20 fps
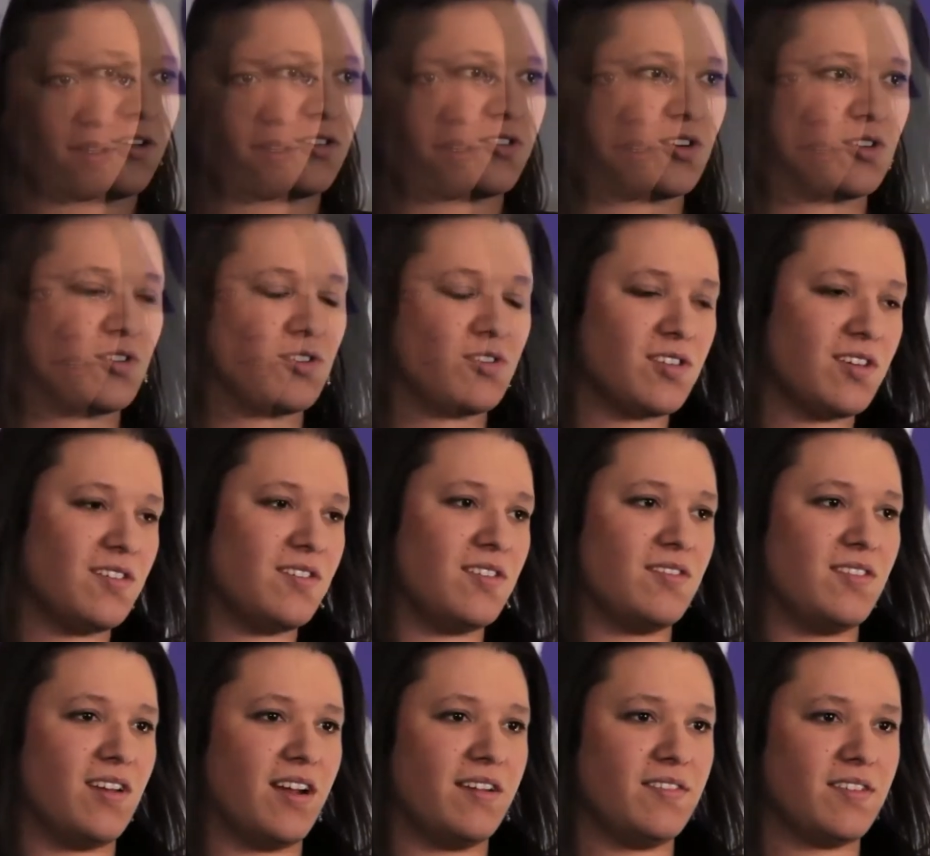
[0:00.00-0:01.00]
Social skills
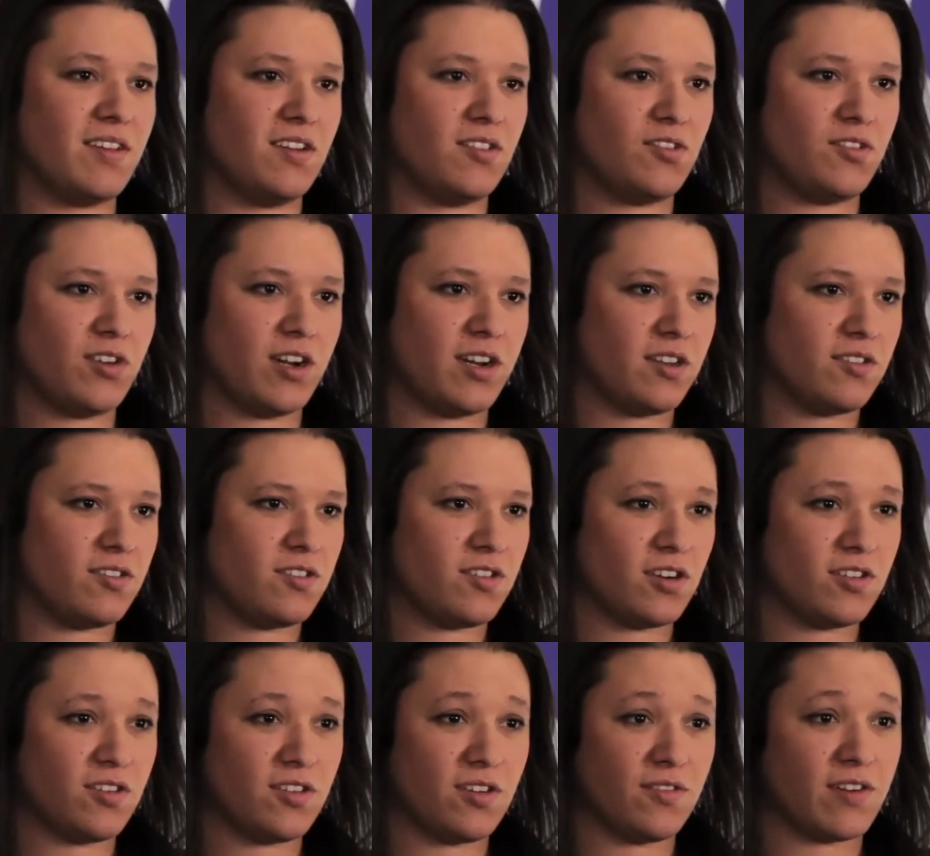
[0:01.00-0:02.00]
and life skills training
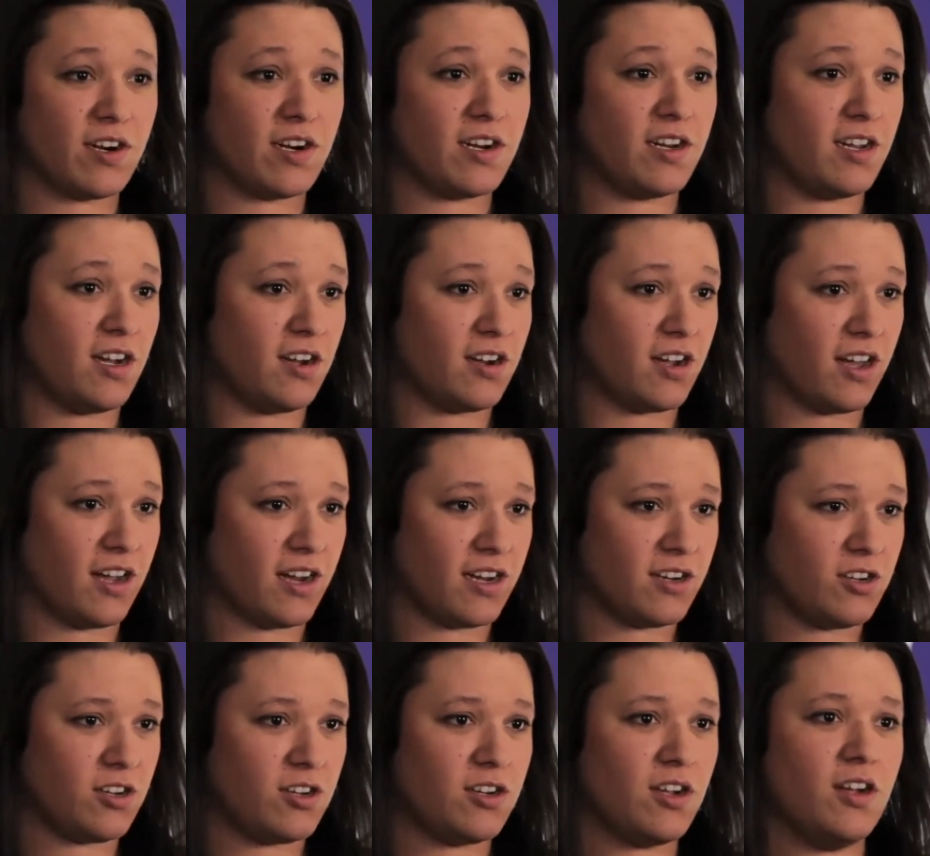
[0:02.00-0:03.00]
starts at a very young
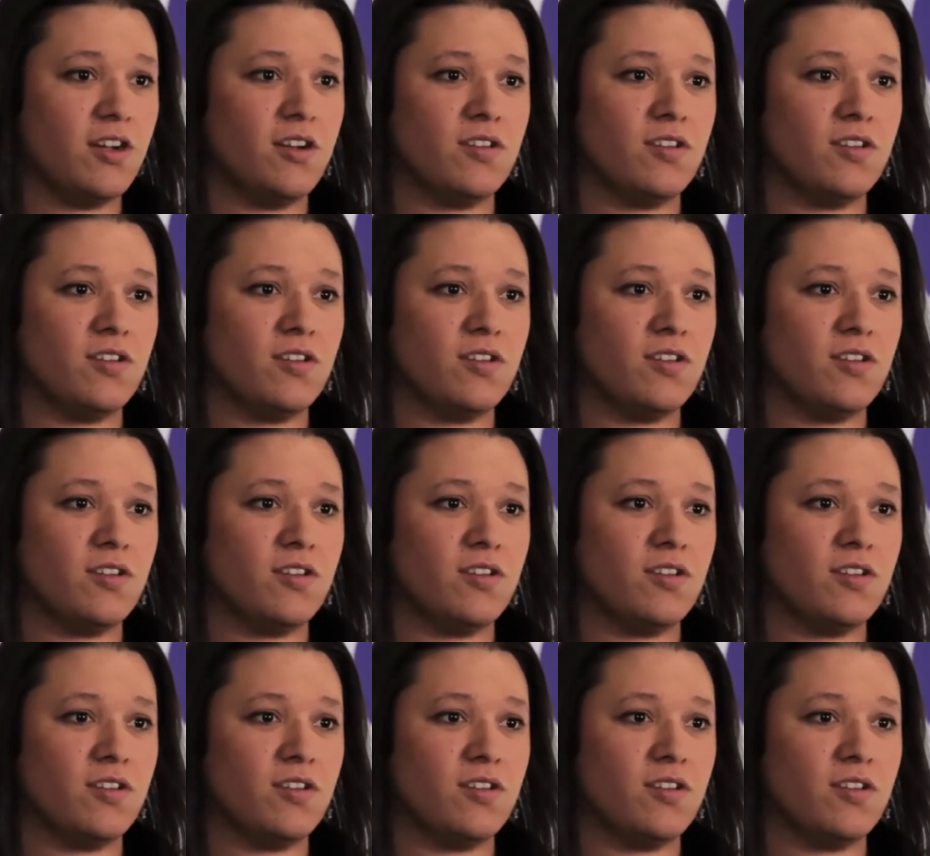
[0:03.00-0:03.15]
age,